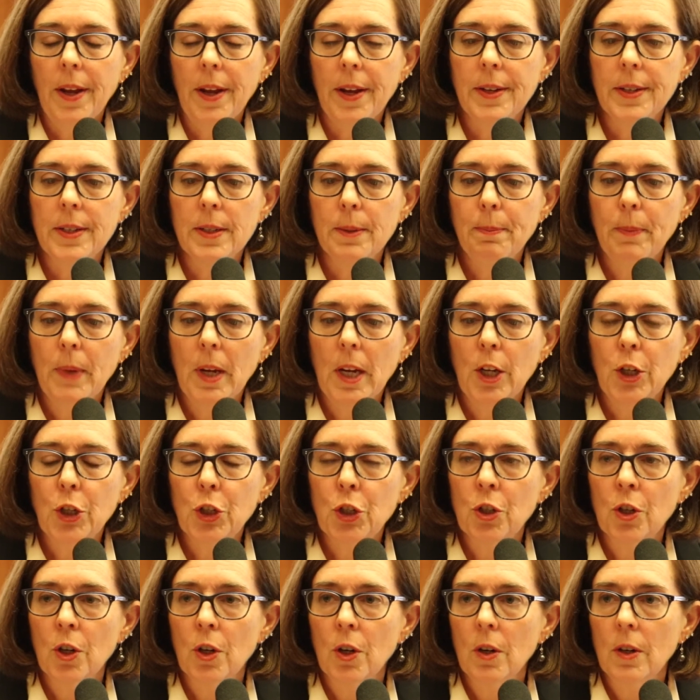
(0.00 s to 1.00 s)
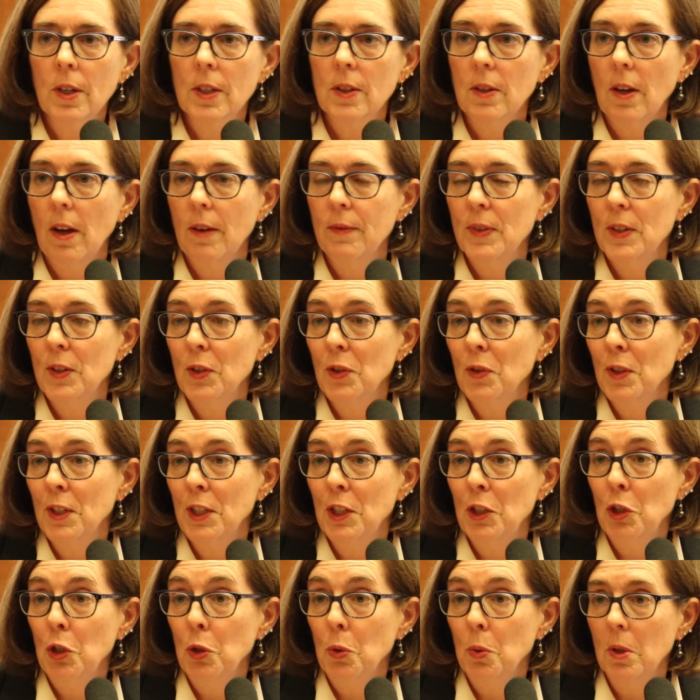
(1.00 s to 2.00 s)
and to make sure it's
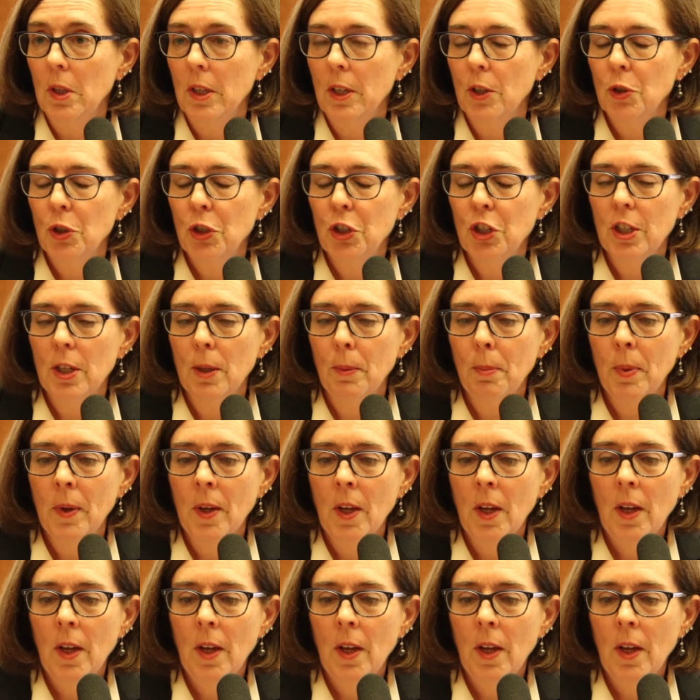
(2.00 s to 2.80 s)
obviously new leadership